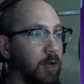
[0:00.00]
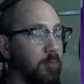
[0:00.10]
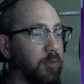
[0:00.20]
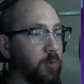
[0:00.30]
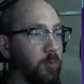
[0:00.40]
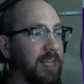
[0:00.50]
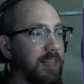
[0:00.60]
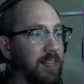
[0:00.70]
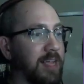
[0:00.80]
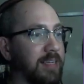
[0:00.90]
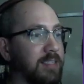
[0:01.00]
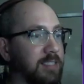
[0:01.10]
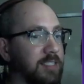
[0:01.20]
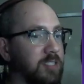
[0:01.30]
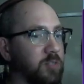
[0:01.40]
but a red light
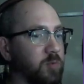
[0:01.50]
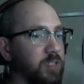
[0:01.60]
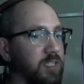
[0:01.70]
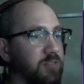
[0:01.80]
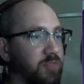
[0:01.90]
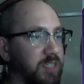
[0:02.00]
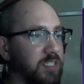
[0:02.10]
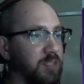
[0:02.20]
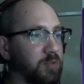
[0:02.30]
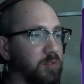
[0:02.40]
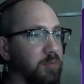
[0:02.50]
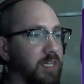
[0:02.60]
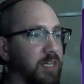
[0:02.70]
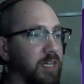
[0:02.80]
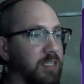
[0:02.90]
isn't really feasible
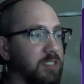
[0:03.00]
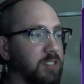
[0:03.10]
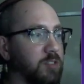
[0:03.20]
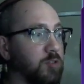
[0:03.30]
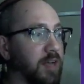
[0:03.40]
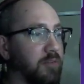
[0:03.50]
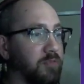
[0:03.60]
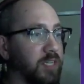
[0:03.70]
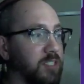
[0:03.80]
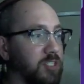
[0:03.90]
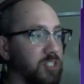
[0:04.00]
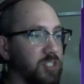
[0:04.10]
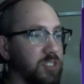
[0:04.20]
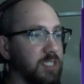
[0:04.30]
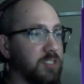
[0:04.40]
because the traffic
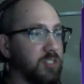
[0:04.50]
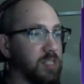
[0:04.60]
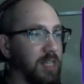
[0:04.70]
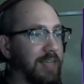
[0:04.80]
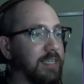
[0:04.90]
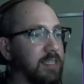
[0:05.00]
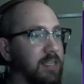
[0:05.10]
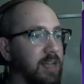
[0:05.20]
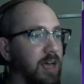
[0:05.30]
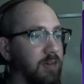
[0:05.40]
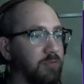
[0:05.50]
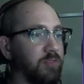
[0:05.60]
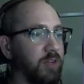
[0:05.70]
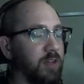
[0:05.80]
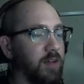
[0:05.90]
is light enough
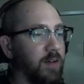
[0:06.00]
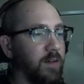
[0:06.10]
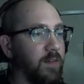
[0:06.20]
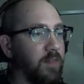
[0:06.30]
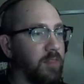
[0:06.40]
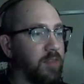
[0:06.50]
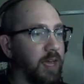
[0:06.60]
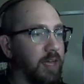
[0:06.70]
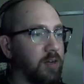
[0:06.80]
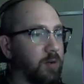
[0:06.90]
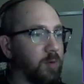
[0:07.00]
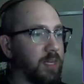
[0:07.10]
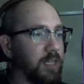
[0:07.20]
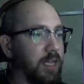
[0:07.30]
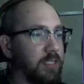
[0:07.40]
that a
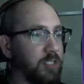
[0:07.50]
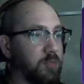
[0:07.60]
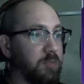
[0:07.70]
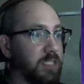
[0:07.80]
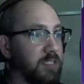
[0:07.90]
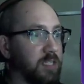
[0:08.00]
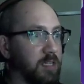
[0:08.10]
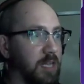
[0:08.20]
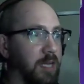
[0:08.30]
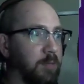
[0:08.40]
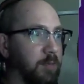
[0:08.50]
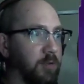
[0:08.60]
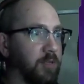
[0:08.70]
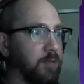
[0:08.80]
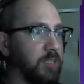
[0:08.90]
red light just means that a lot of people
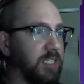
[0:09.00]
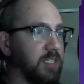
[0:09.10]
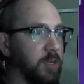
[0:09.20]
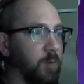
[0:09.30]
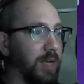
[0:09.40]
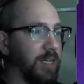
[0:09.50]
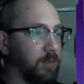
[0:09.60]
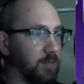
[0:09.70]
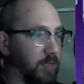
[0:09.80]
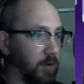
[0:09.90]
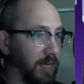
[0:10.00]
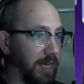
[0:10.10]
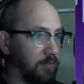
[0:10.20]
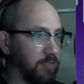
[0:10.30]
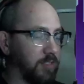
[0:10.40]
are going to be sitting there waiting when they don't
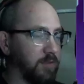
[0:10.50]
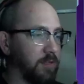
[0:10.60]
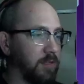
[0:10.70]
have to.